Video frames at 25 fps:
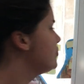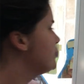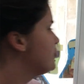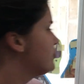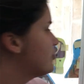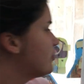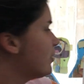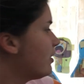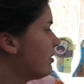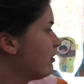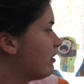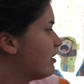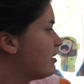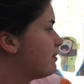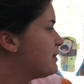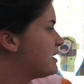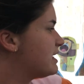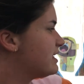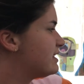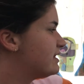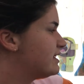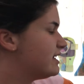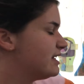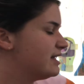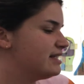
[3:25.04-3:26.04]
sorry,
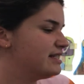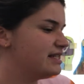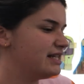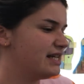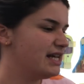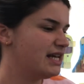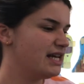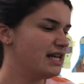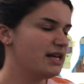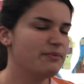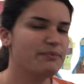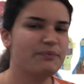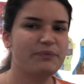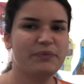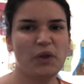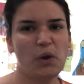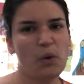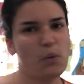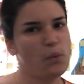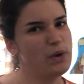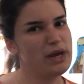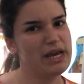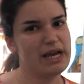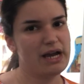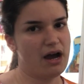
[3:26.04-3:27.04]
Mr. D,
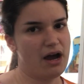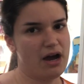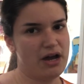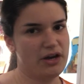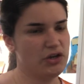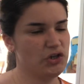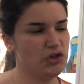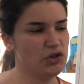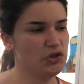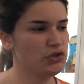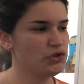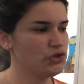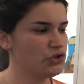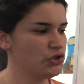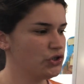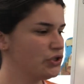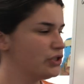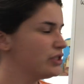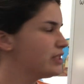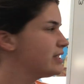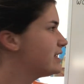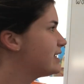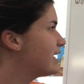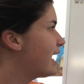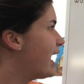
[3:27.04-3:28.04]
we can't use you
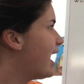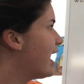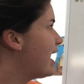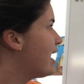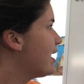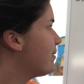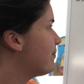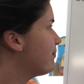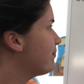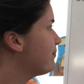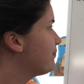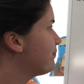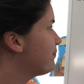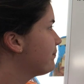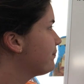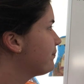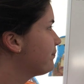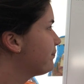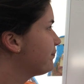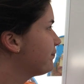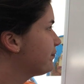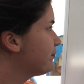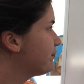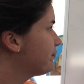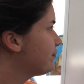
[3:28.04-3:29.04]
today.
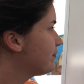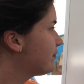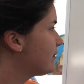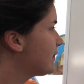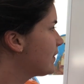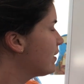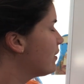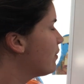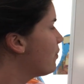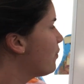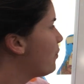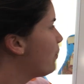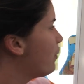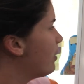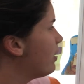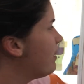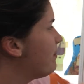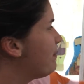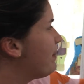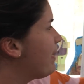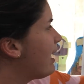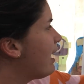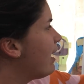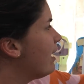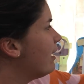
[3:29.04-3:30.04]
What
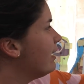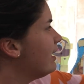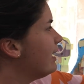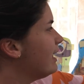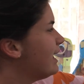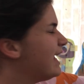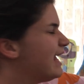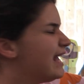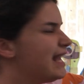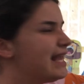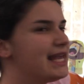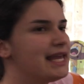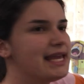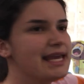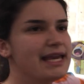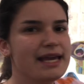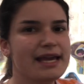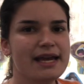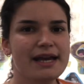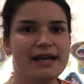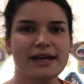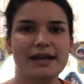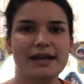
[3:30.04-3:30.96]
about E?